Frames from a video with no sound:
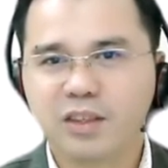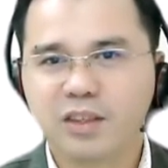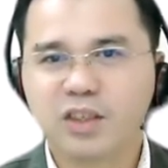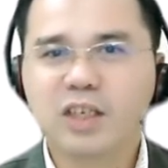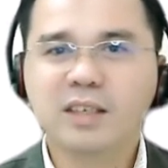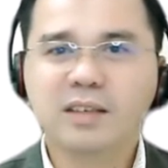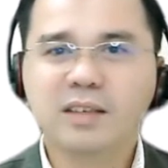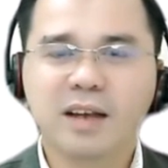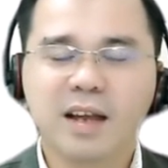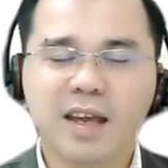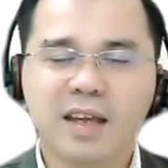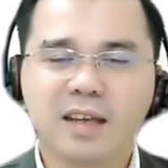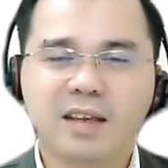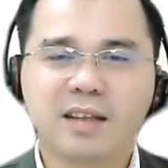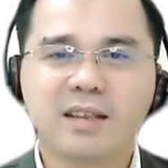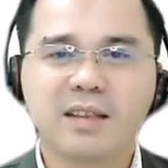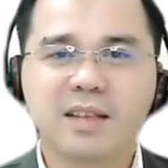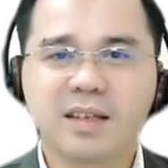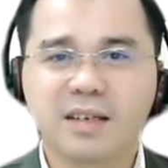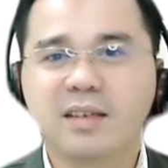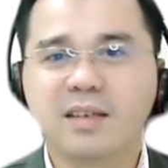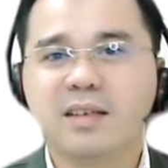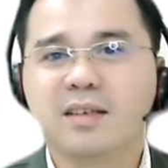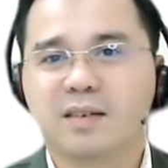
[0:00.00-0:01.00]
Just like in
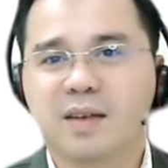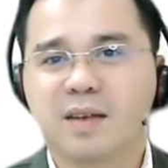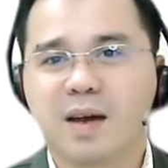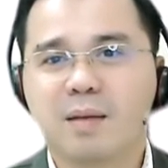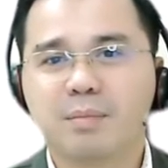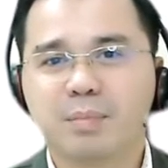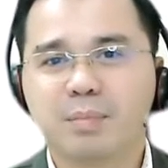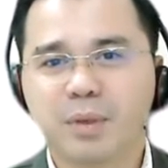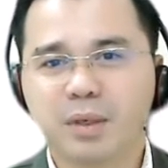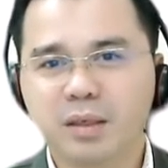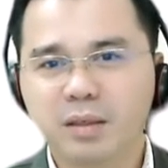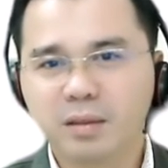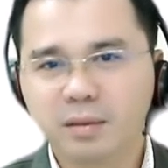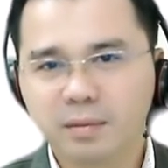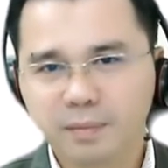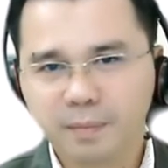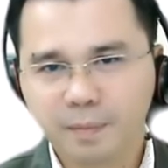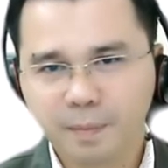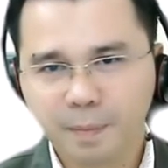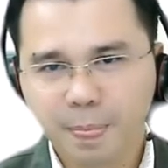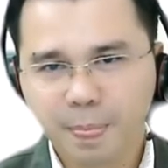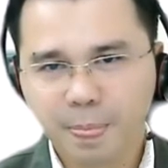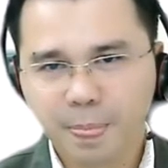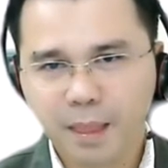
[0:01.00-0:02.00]
this example,
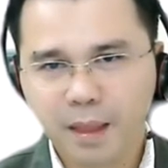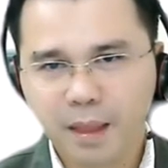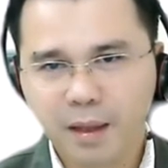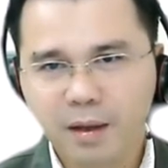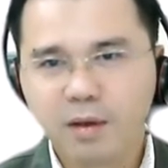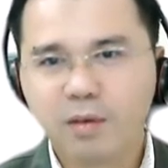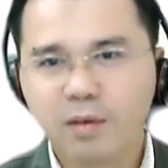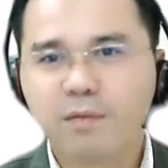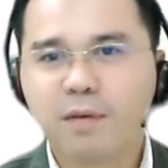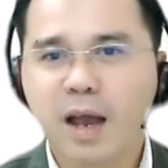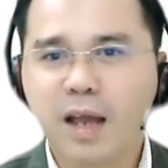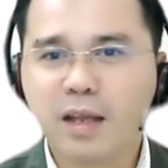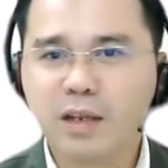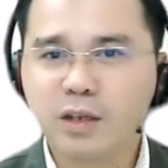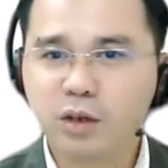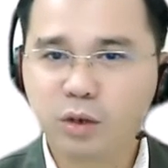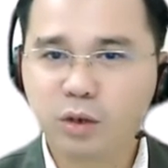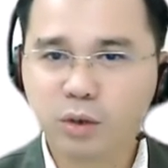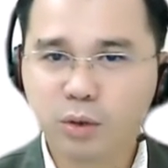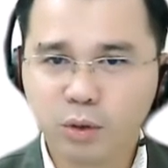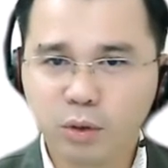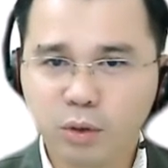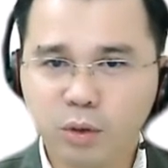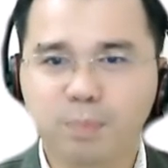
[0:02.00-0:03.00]
find
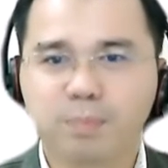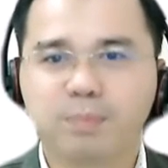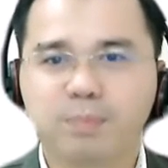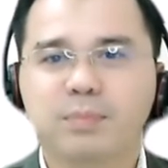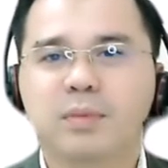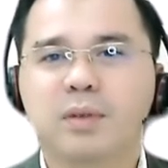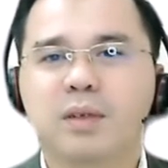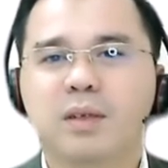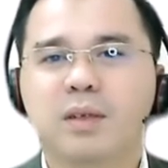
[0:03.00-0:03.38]
your group.